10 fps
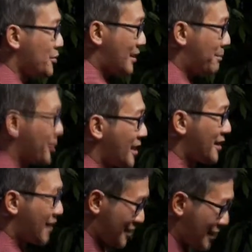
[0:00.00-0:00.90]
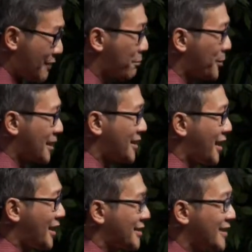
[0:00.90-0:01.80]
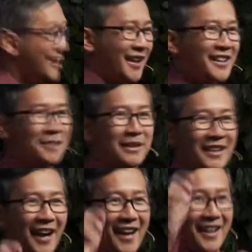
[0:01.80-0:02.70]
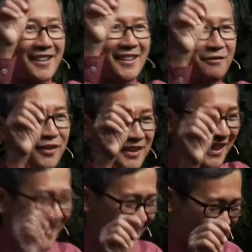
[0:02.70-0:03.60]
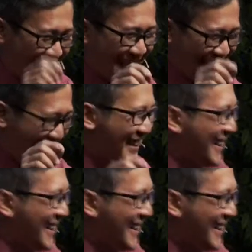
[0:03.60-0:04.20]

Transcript: important things and the important things? And I begin highlighting vertically on the side.